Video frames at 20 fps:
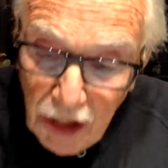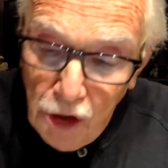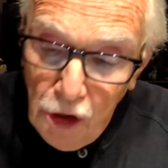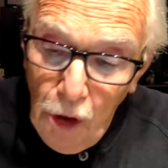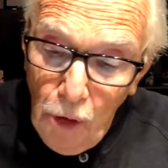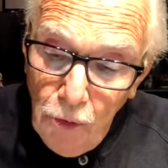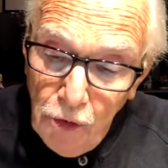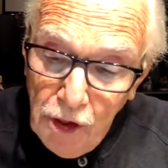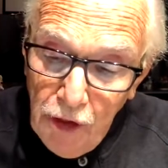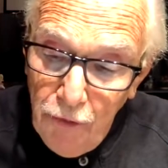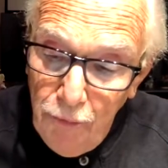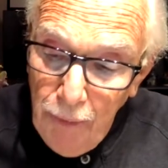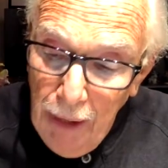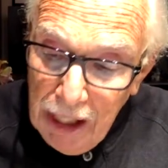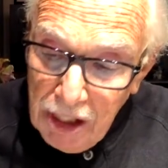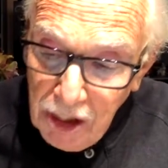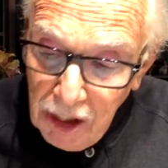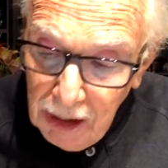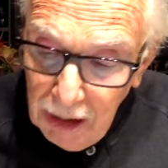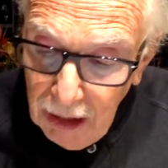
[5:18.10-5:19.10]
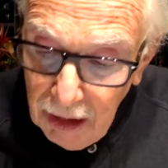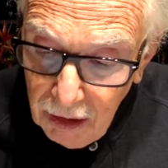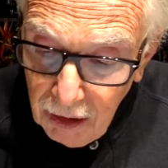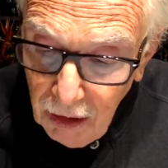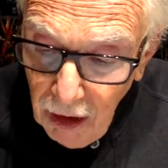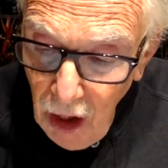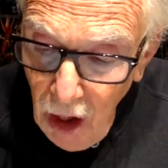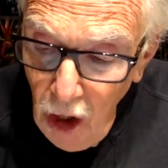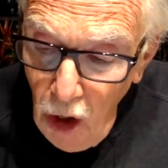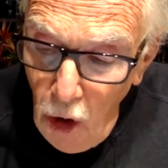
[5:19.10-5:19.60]
Joseph makes
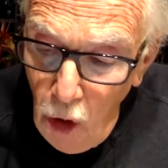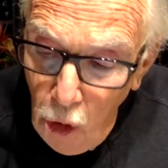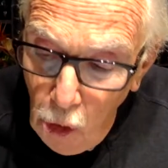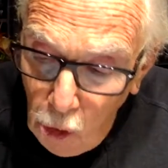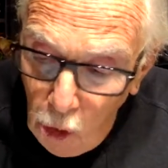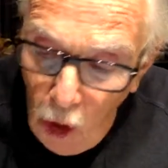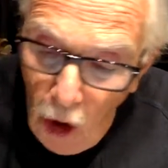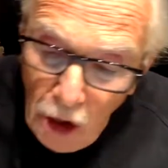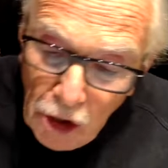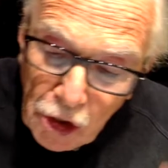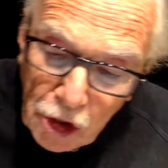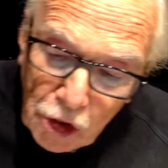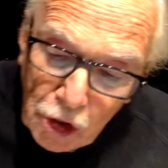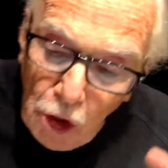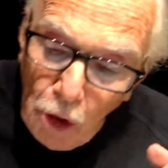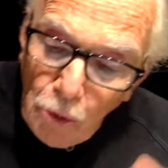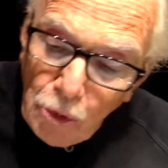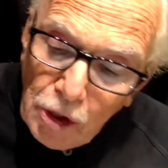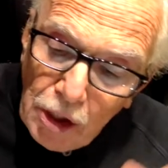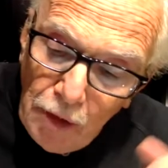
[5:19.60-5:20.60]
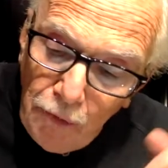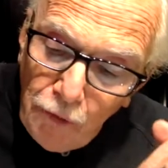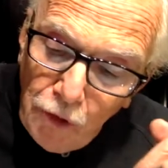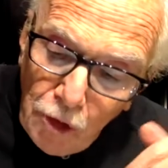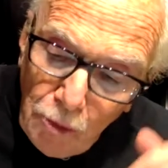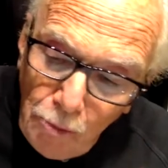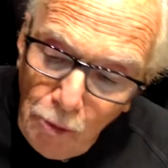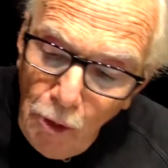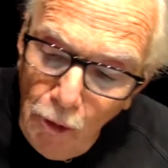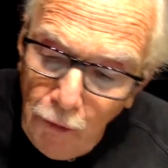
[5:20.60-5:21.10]
clear, who caused Joseph to
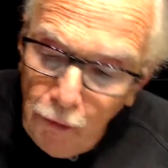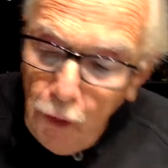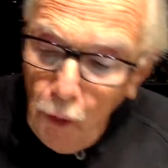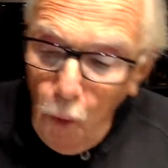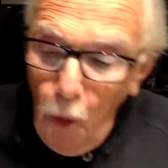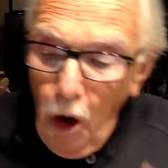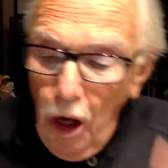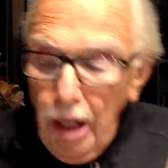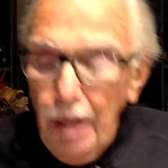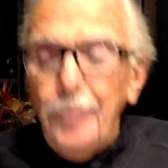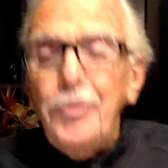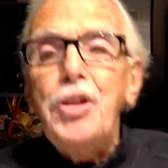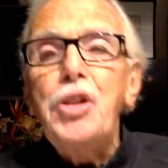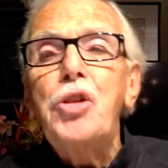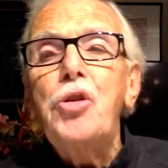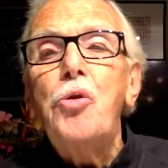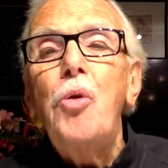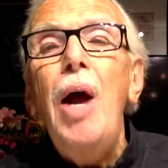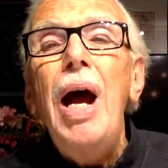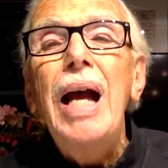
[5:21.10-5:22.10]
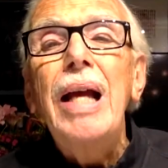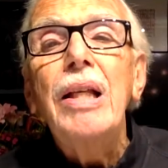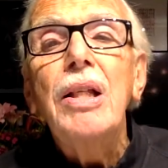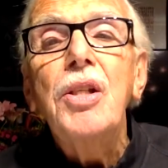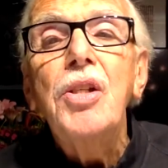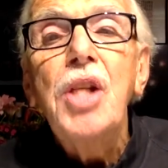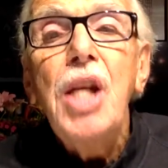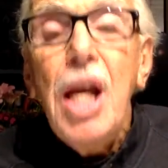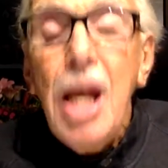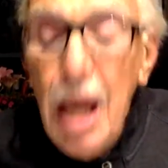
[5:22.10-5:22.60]
move through all of his
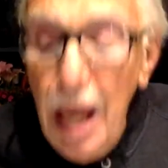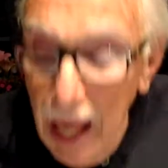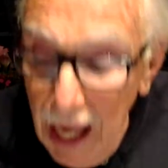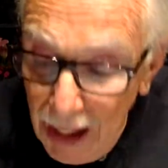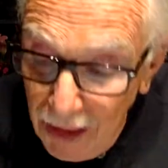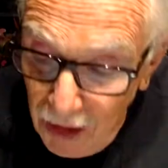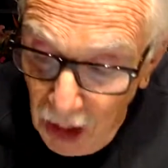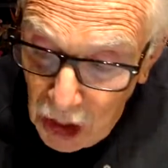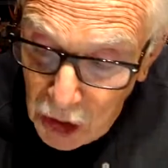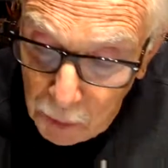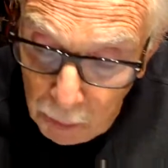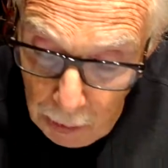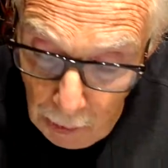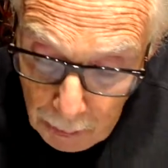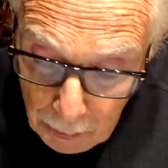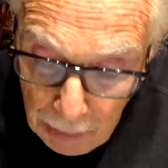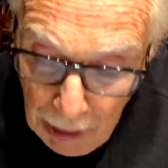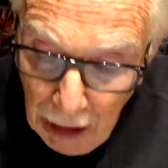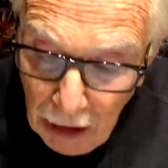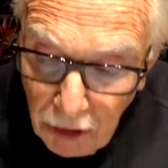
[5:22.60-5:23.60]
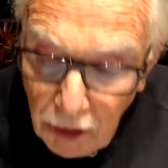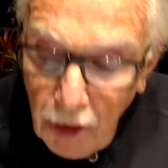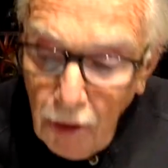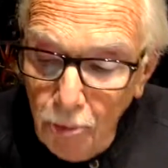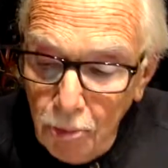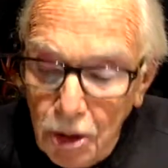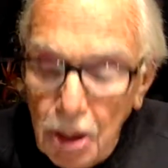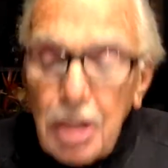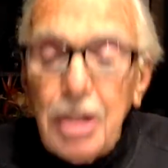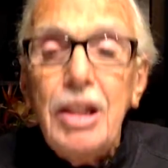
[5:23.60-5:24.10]
trials and thus prepared
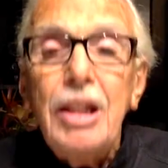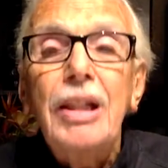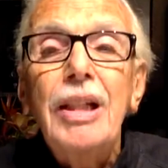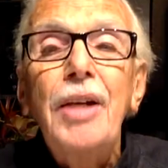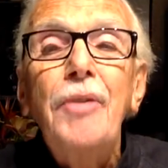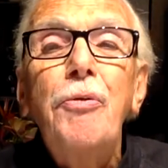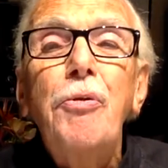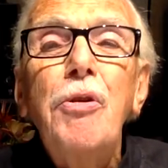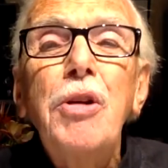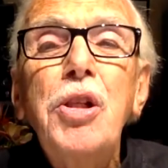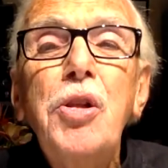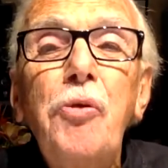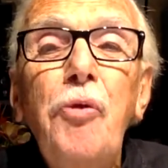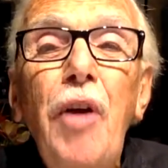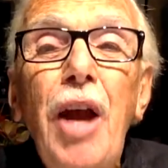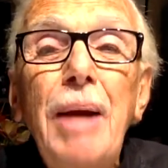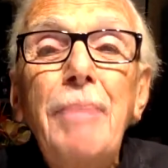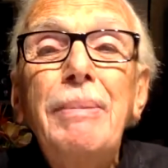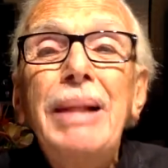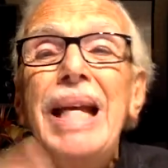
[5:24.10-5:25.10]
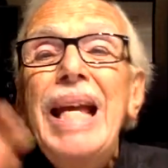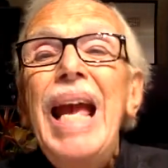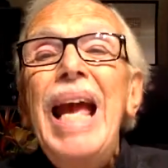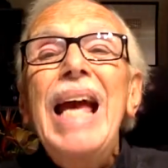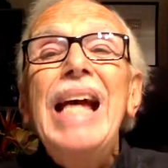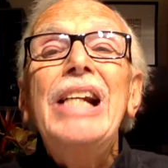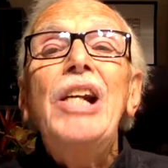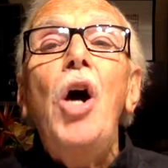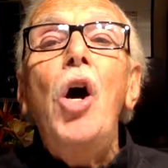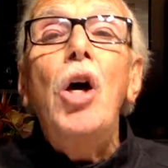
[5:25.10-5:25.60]
him to deliver his family
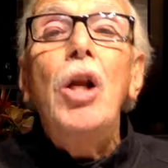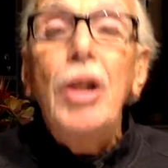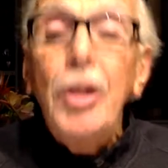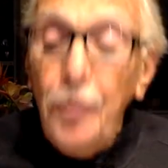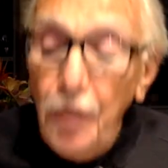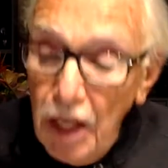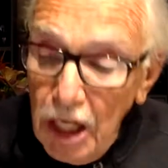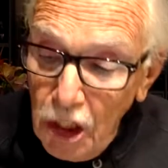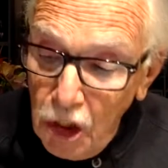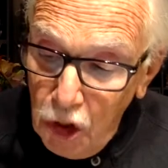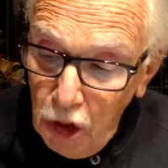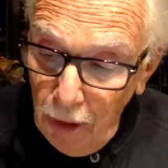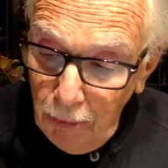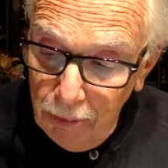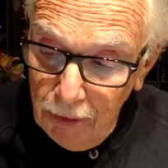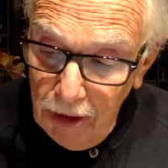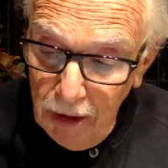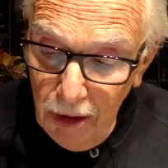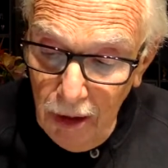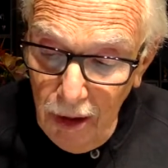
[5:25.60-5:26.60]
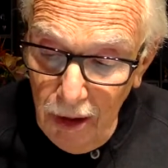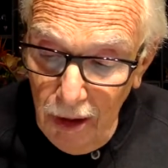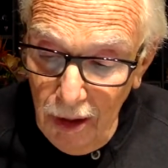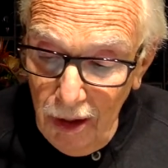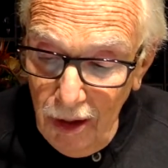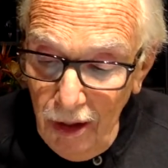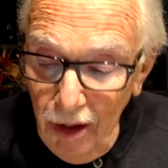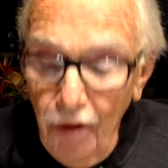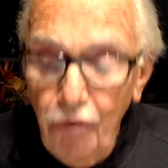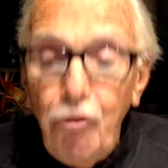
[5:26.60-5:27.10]
and all of Egypt
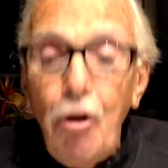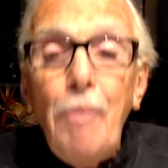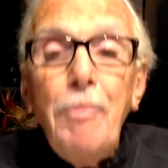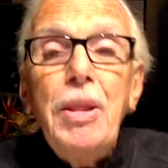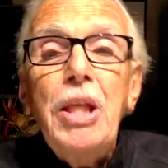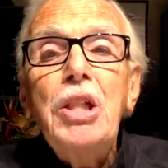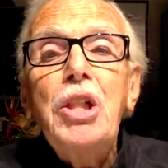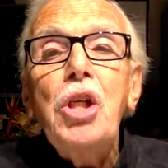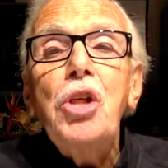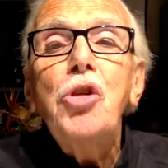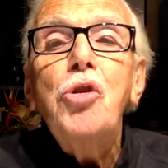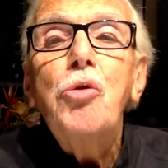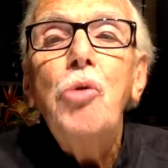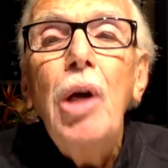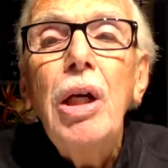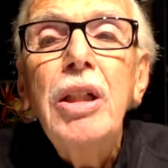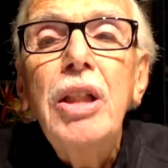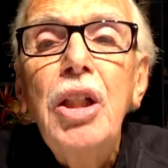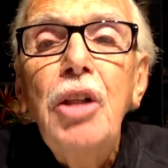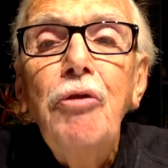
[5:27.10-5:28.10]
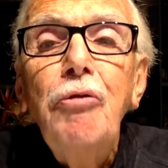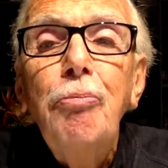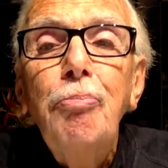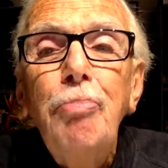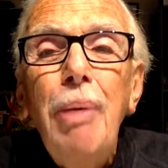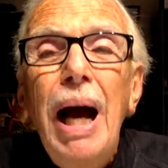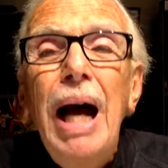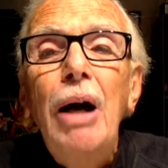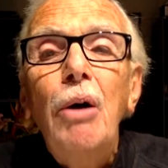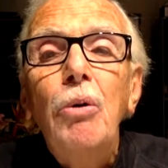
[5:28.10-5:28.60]
from the destructive
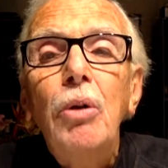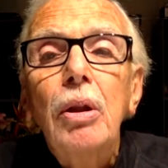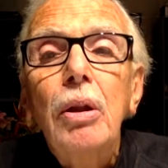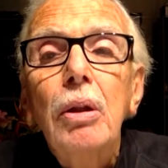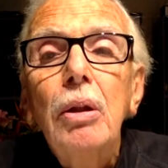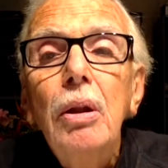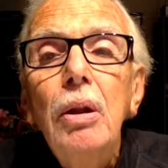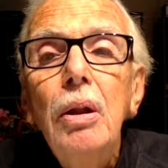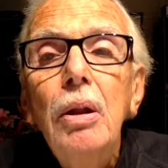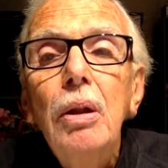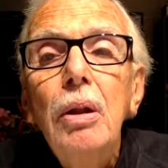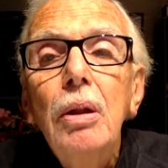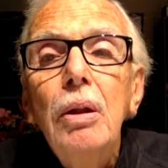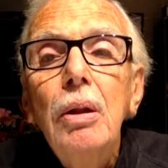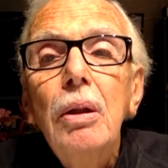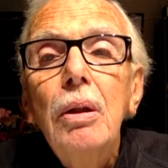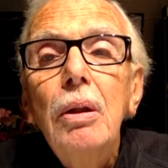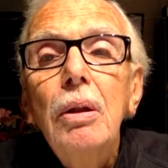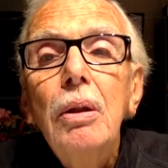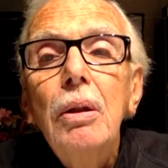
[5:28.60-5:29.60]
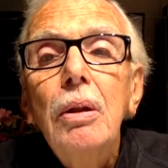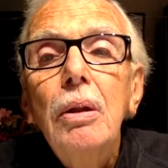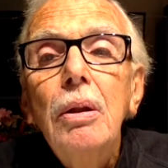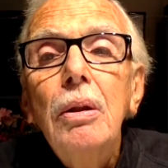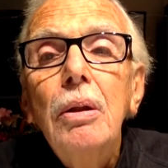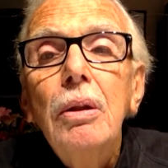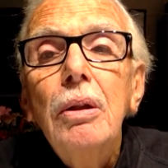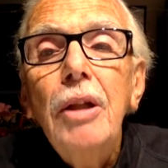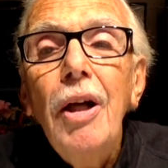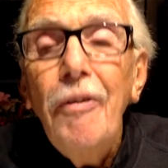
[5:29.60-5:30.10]
power
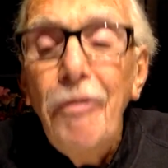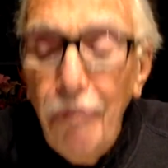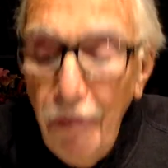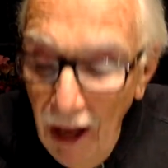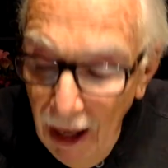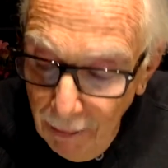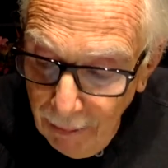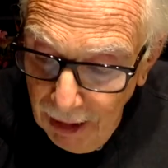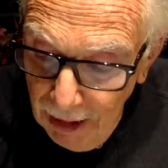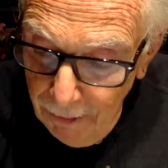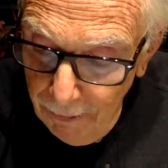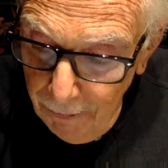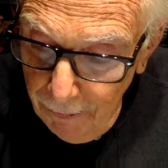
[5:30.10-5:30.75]
of famine.